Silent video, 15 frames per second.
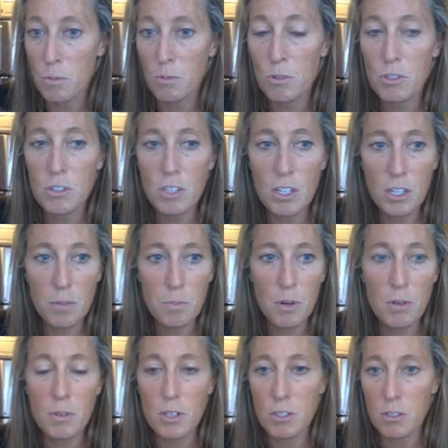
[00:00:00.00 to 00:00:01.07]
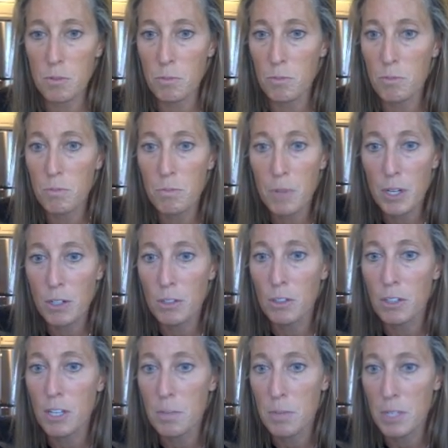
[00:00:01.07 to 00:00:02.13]
We'll see probably some better
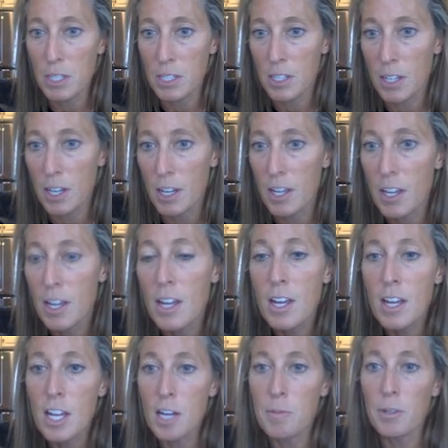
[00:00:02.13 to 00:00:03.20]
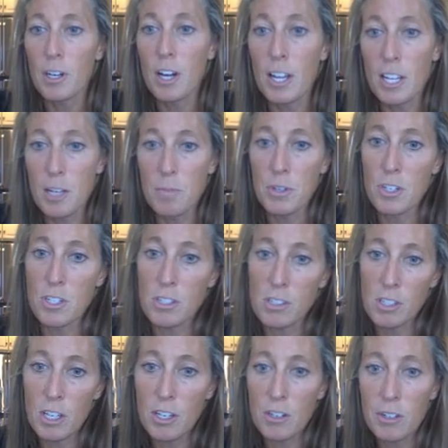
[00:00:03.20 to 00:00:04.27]
looking menisci MRI images
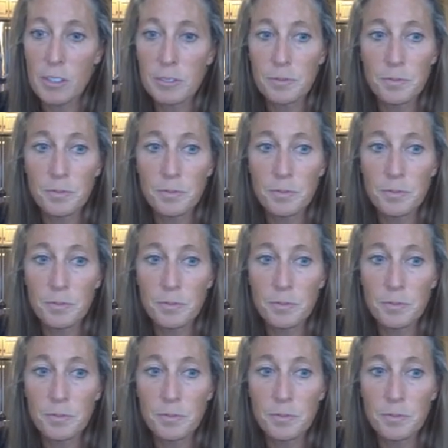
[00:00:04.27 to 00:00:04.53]
later.